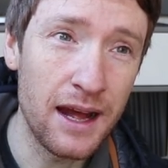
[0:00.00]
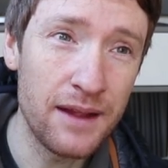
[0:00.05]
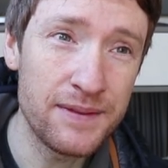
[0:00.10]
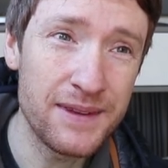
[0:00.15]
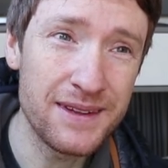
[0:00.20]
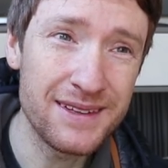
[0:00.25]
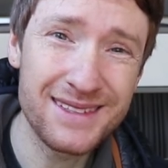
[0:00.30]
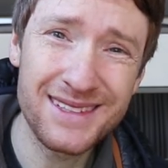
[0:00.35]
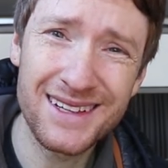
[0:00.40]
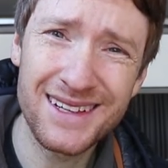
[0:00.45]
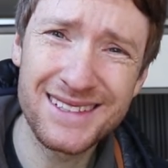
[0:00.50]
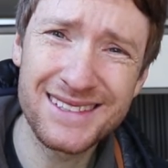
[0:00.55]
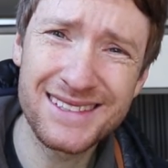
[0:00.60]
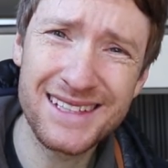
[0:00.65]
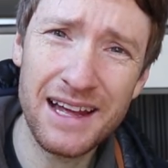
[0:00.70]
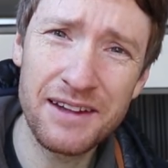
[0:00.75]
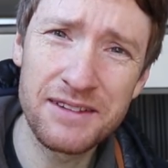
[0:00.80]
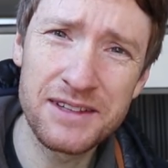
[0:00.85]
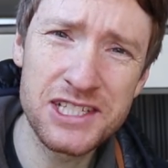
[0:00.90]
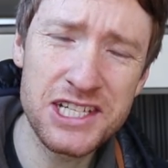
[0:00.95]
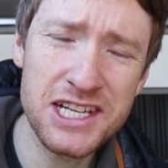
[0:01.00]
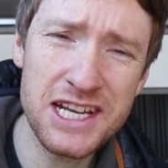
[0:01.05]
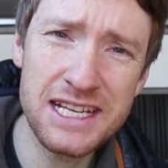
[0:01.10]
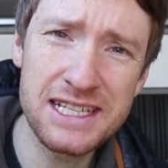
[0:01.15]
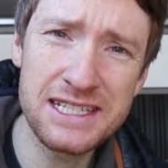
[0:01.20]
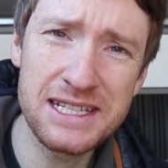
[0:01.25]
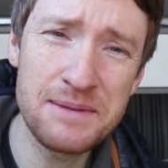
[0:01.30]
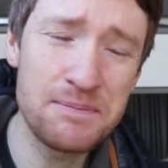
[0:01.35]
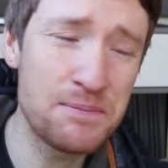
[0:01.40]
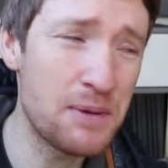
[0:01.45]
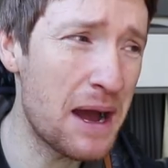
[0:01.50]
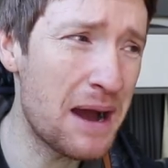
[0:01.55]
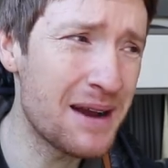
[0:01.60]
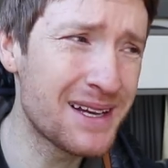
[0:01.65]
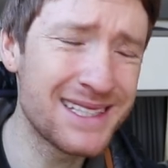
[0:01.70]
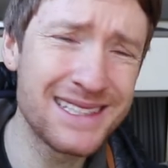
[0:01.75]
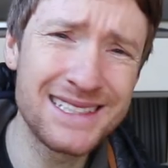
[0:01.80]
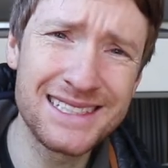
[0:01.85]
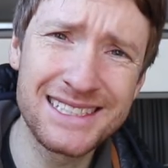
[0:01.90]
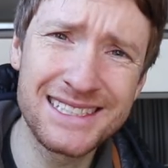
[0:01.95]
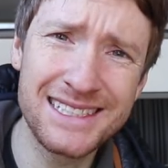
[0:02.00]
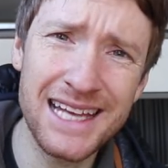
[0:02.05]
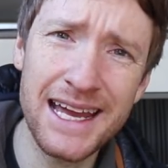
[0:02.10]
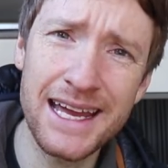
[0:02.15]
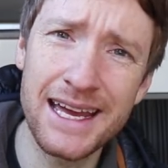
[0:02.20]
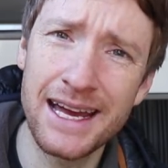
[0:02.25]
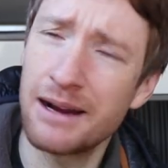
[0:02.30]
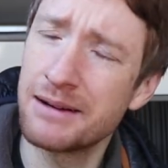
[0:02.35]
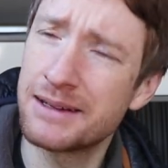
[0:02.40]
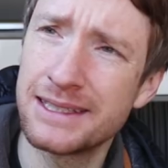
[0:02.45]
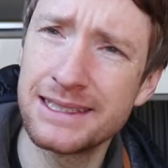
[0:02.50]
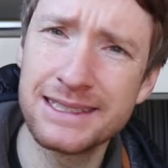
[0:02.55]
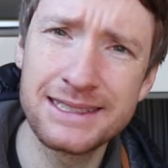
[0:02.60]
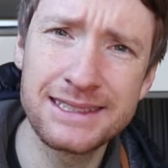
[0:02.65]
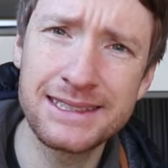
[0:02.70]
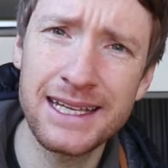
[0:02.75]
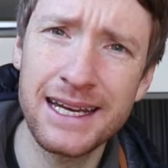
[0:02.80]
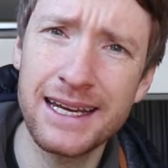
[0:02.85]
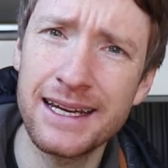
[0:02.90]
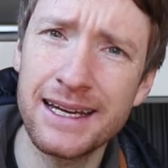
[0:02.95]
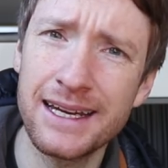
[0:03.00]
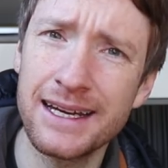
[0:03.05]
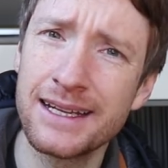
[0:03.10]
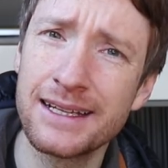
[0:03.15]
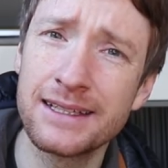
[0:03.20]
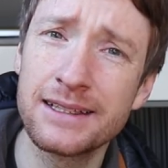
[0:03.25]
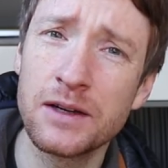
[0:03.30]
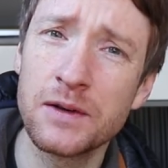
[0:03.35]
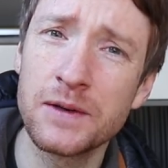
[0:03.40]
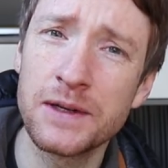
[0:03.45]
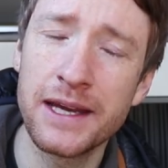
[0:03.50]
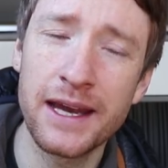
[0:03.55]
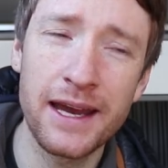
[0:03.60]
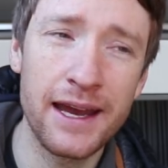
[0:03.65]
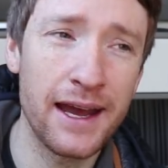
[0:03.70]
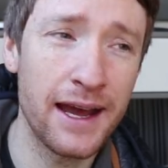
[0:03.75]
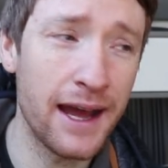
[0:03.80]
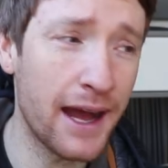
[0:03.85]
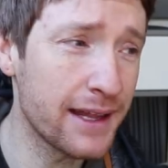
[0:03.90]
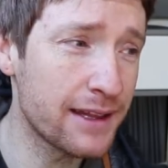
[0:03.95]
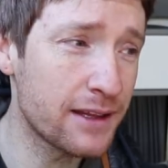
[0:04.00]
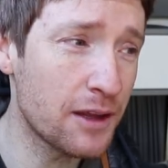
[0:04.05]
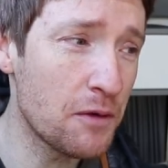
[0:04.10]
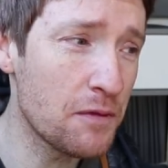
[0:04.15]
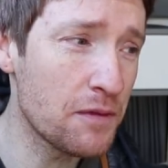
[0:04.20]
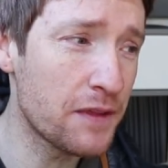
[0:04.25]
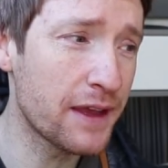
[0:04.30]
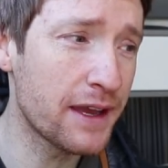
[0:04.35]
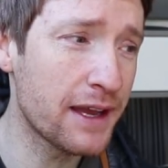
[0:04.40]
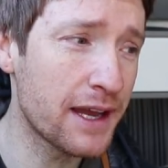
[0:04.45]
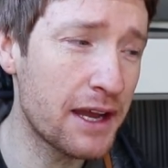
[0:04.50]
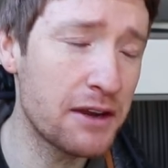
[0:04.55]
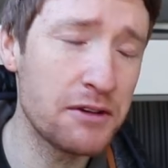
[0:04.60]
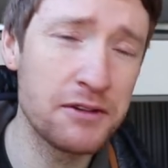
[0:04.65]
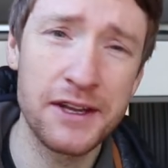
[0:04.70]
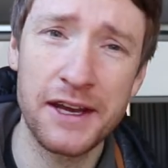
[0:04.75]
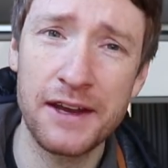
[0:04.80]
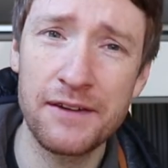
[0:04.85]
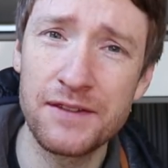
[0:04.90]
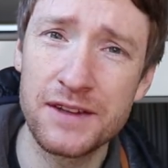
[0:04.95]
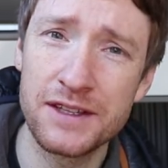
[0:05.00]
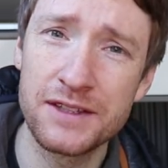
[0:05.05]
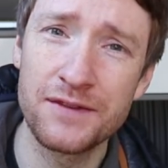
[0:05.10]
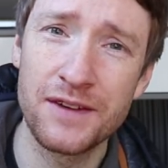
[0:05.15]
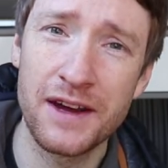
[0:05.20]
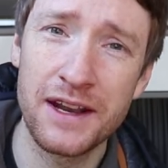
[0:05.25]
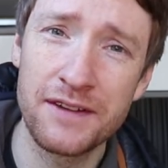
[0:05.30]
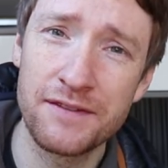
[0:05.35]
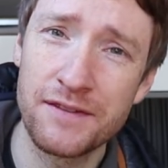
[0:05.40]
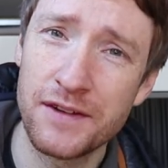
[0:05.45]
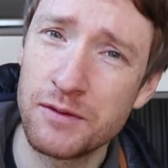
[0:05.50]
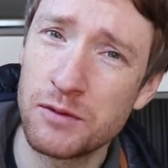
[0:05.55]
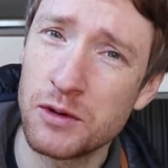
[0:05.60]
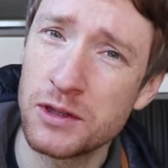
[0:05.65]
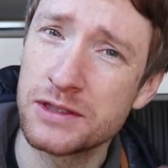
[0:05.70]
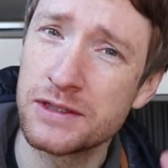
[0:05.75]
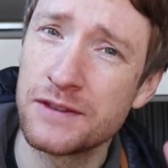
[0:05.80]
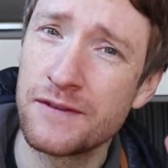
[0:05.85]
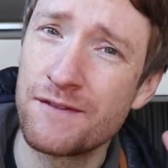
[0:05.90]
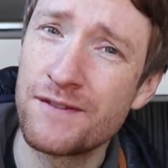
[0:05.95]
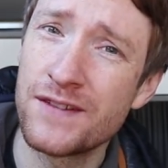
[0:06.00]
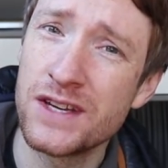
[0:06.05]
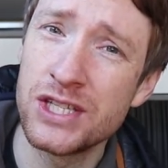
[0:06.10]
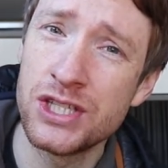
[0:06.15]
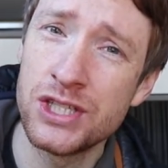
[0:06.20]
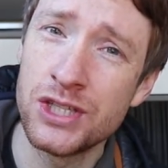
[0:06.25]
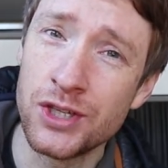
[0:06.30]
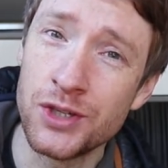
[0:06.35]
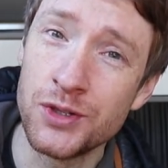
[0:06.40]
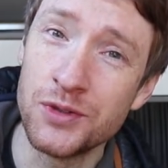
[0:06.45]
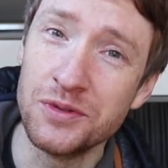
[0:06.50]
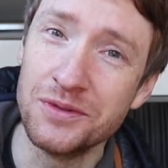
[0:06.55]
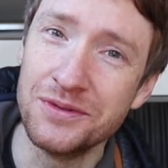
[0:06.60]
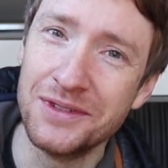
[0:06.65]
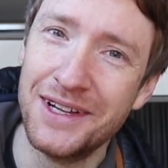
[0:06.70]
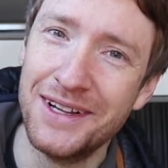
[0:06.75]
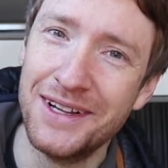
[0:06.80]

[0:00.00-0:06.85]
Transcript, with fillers: uh, I'm just gonna sound cheesy, but I'm gonna say gonna say it, and I don't care. I don't think I would have this van if it wasn't for you,